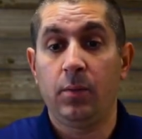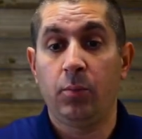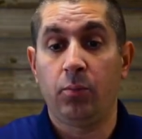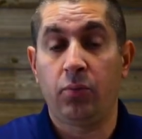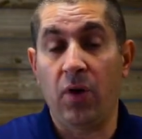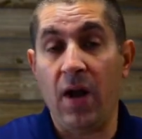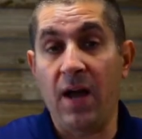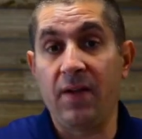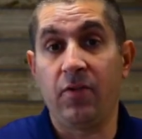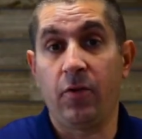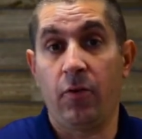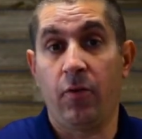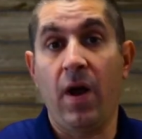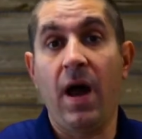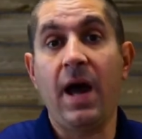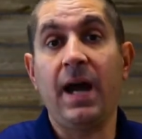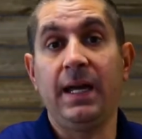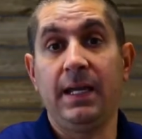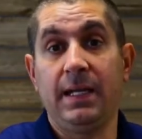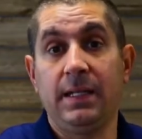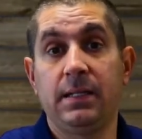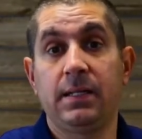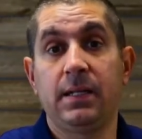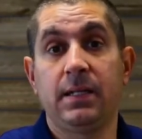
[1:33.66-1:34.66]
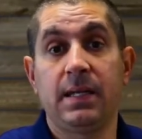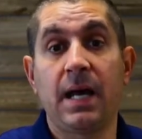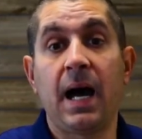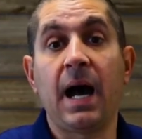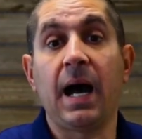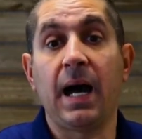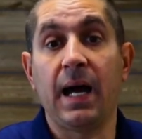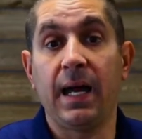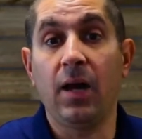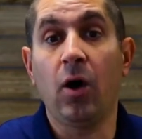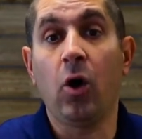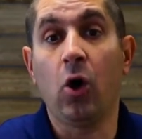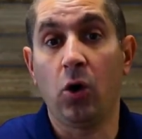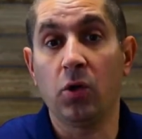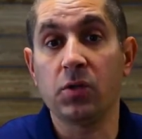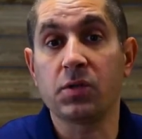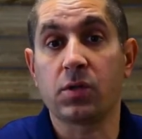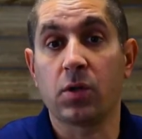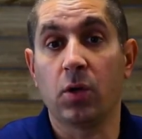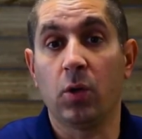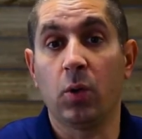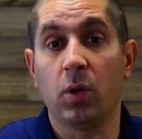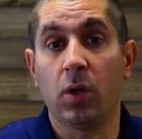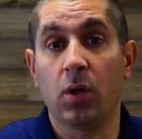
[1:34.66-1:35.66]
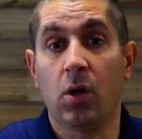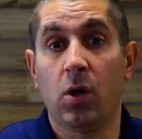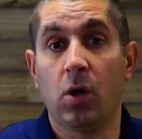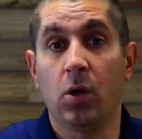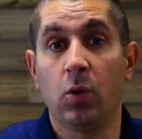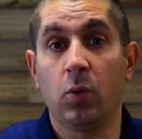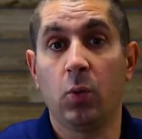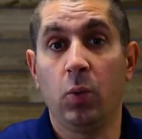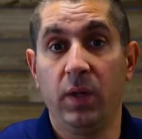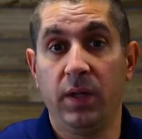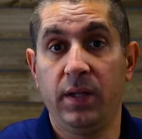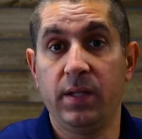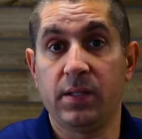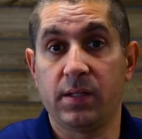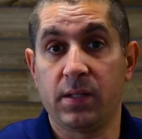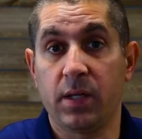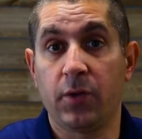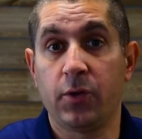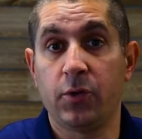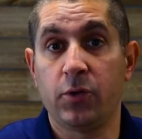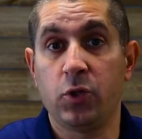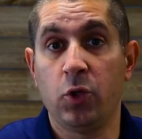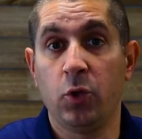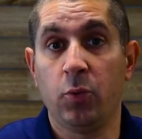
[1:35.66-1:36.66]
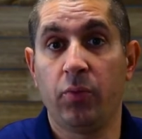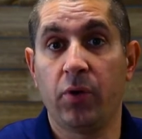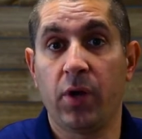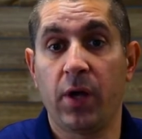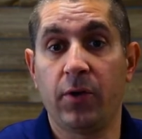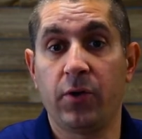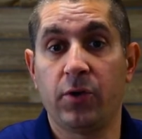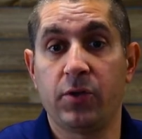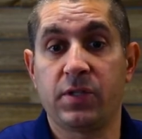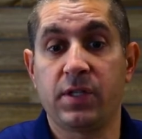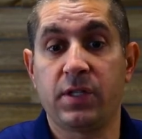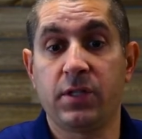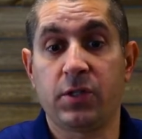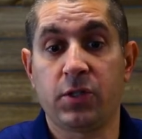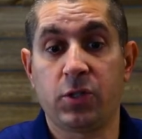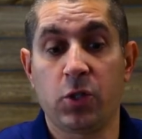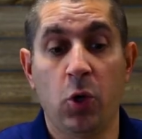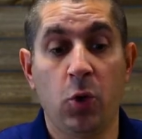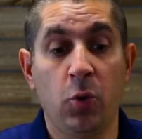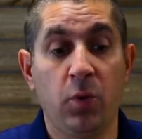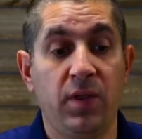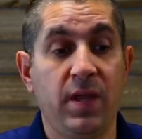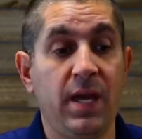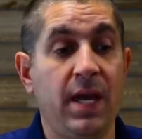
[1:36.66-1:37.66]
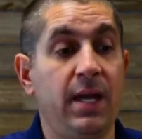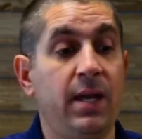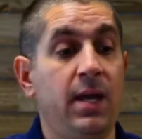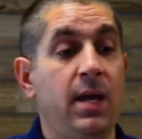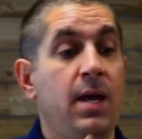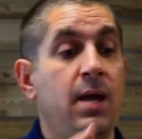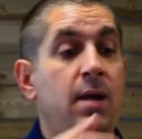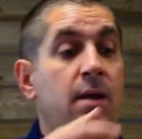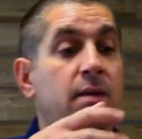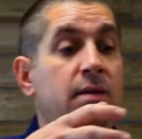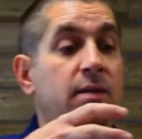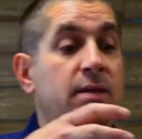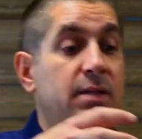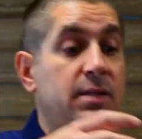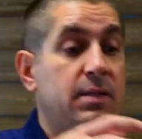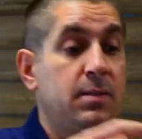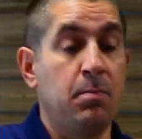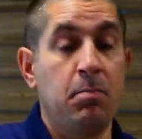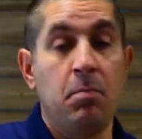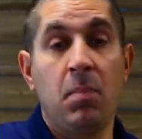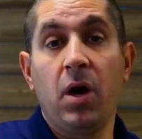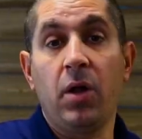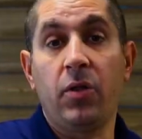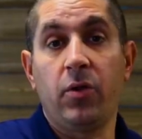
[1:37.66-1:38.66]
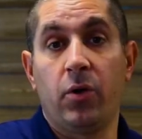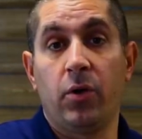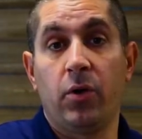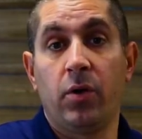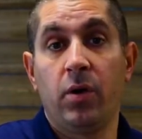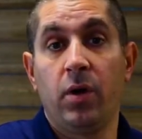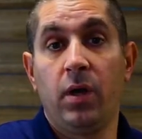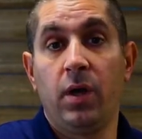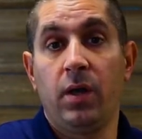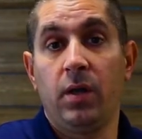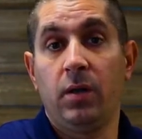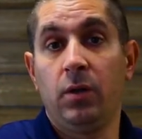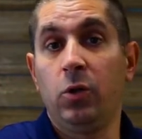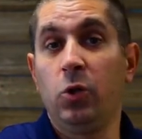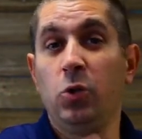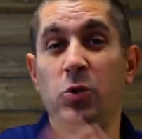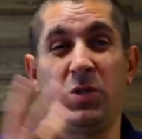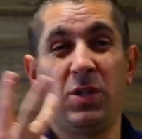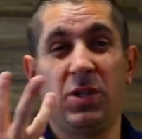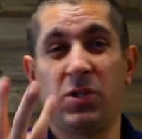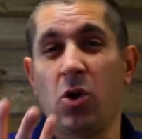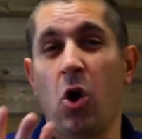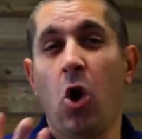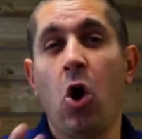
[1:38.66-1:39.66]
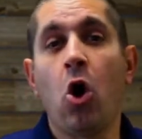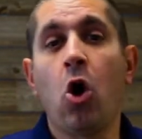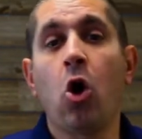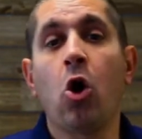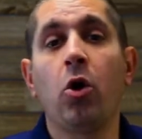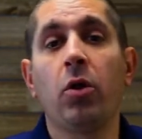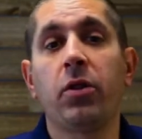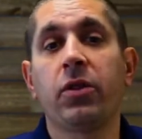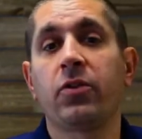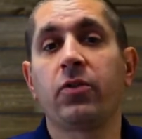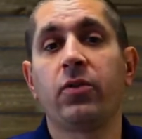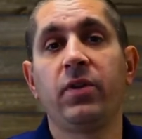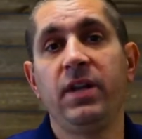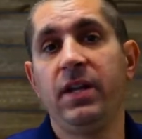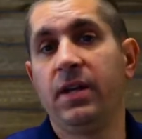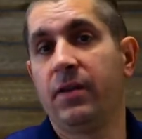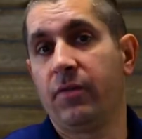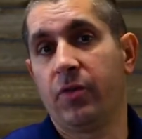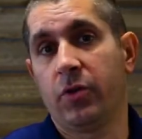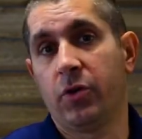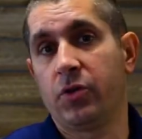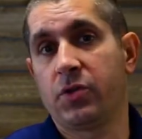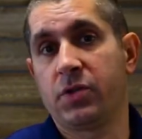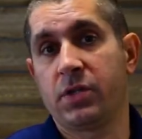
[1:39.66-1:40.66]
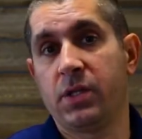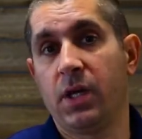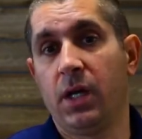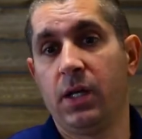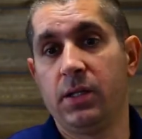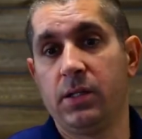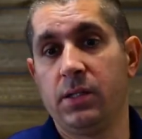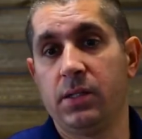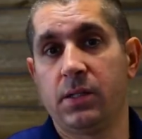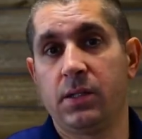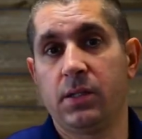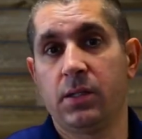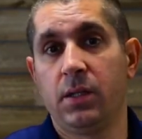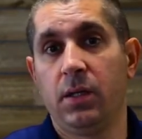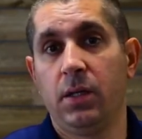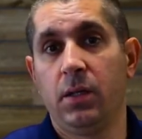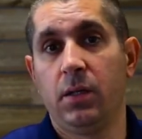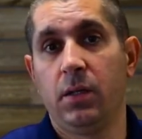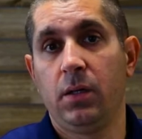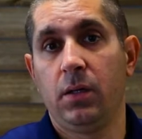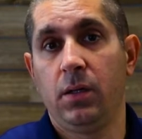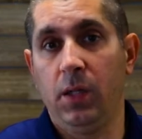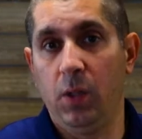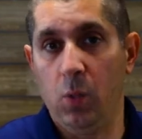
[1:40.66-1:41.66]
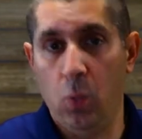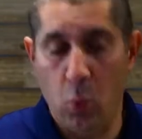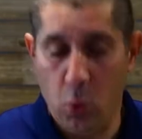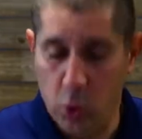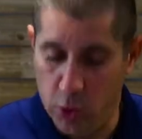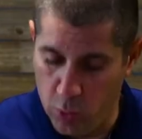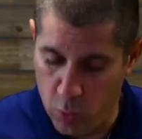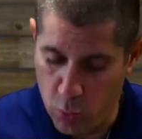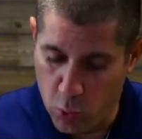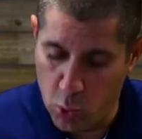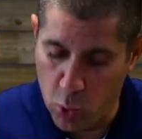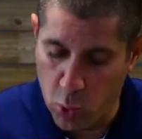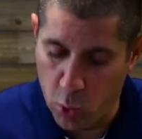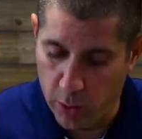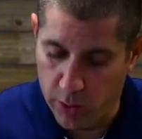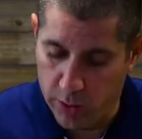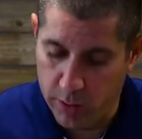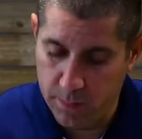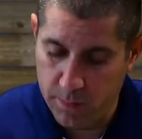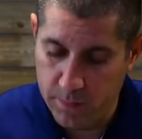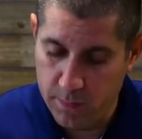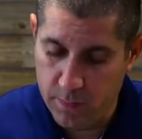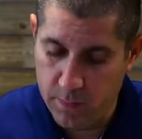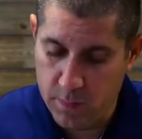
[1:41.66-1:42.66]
Private Ryan to die also along with his other two brothers, and so that this mother loses all three of her sons in one war.